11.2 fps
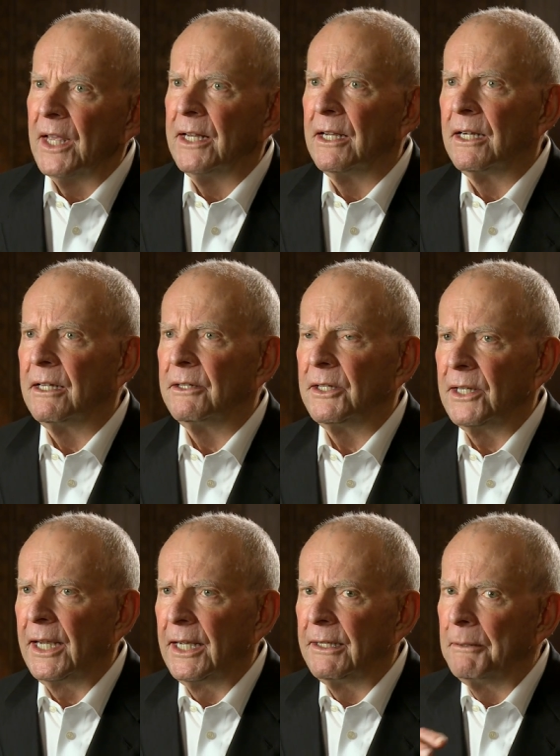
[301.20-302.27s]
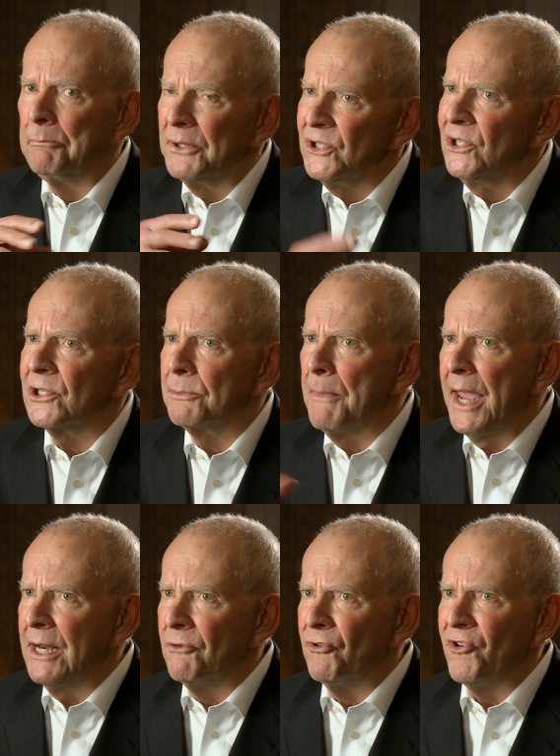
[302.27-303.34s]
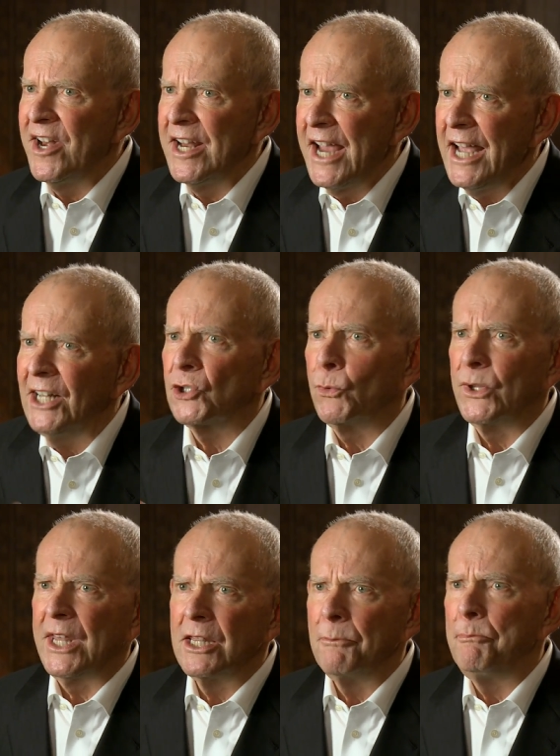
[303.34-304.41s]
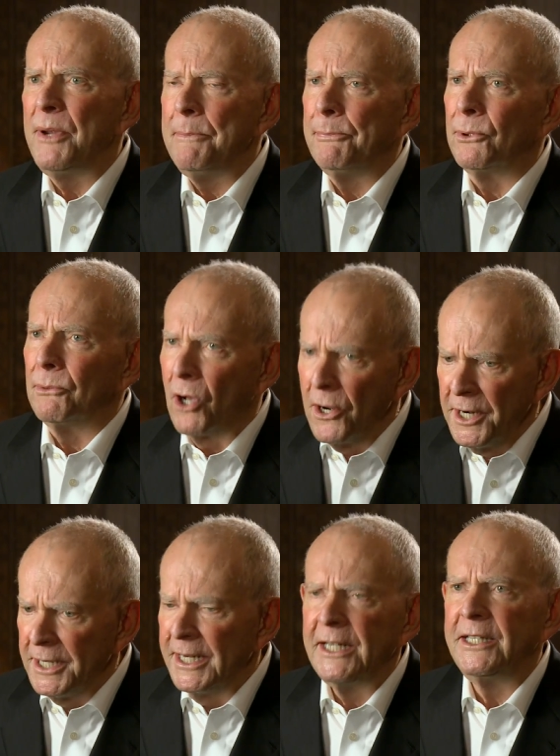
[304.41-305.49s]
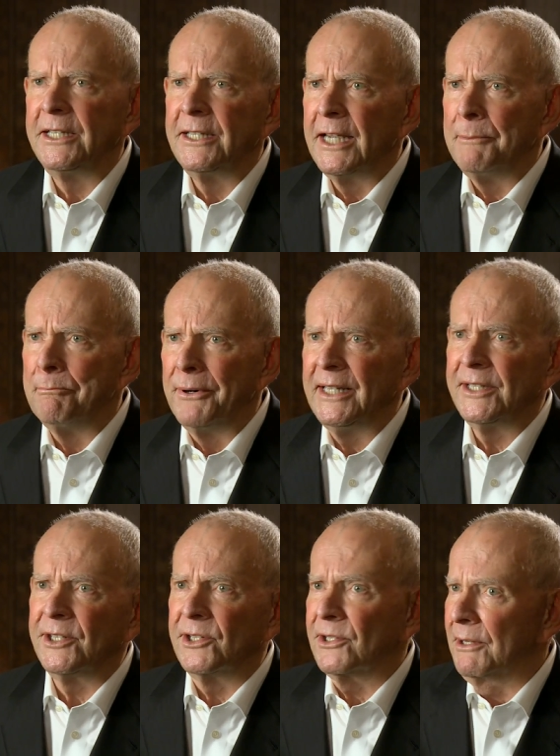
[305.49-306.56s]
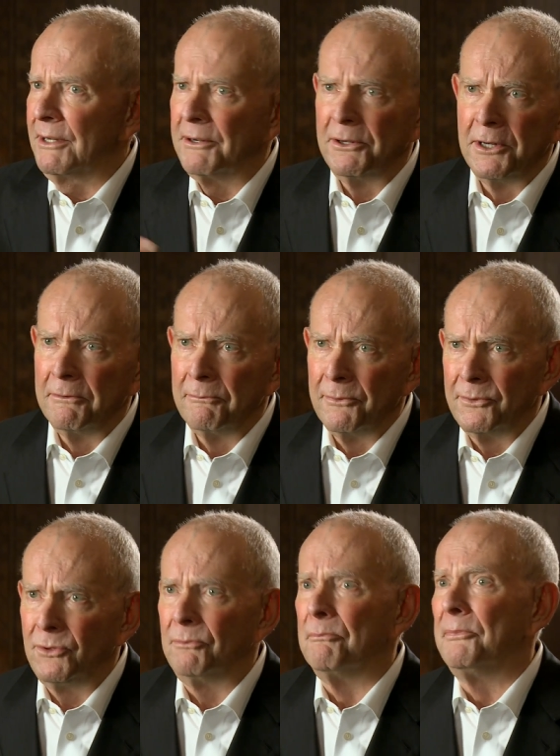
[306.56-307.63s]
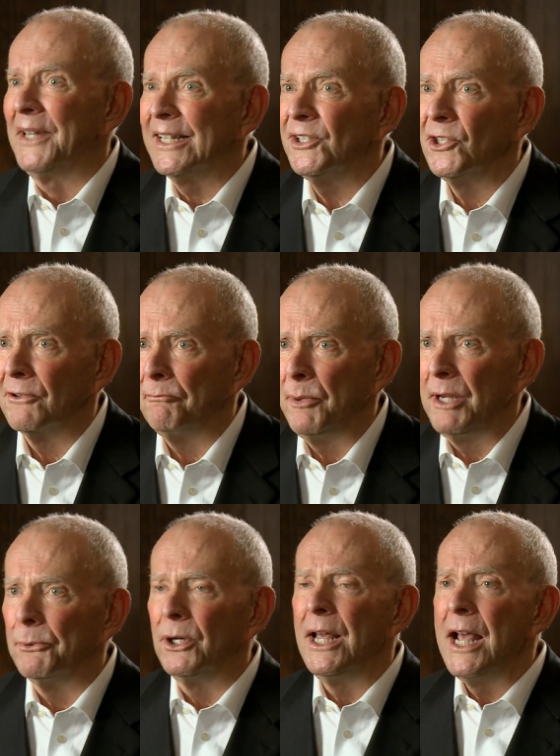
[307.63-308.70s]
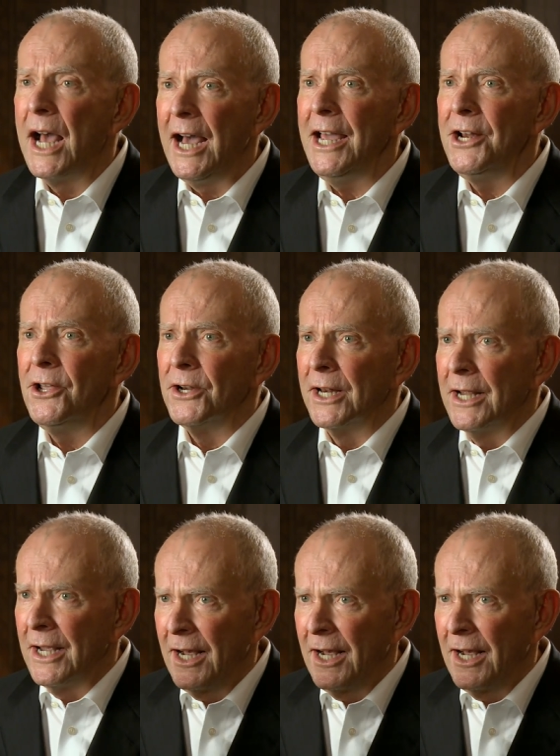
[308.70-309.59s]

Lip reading: Now, a businessman reacts with other people on a day-to-day basis and, you know, to dozens of people. I don't.